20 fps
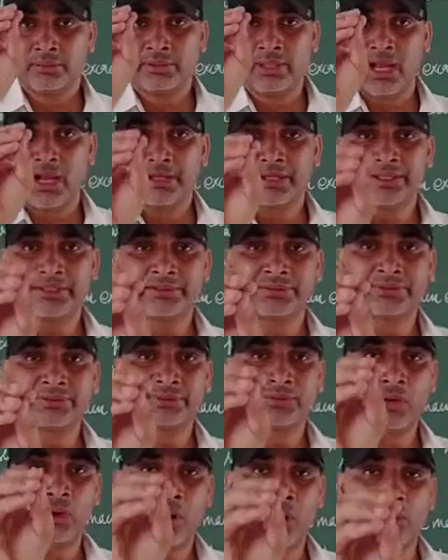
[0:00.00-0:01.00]
that
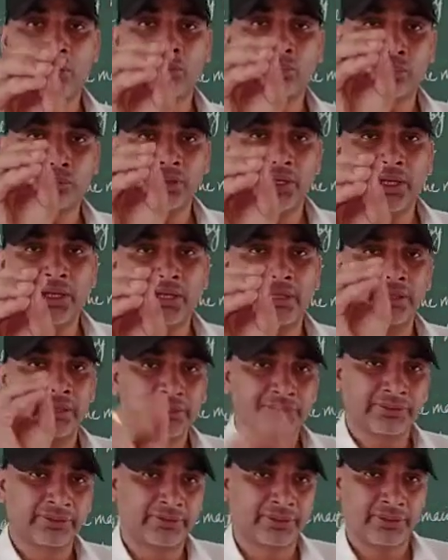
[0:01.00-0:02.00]
is called to
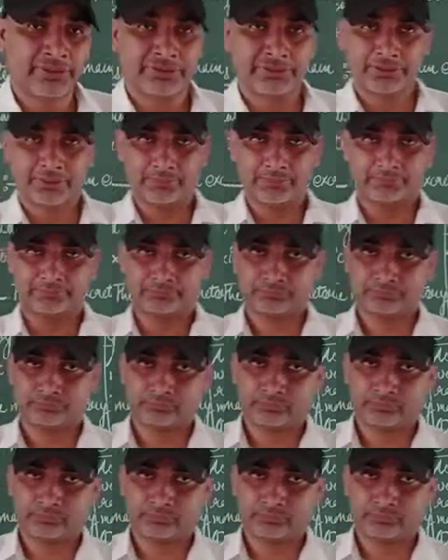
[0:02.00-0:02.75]
the excretion.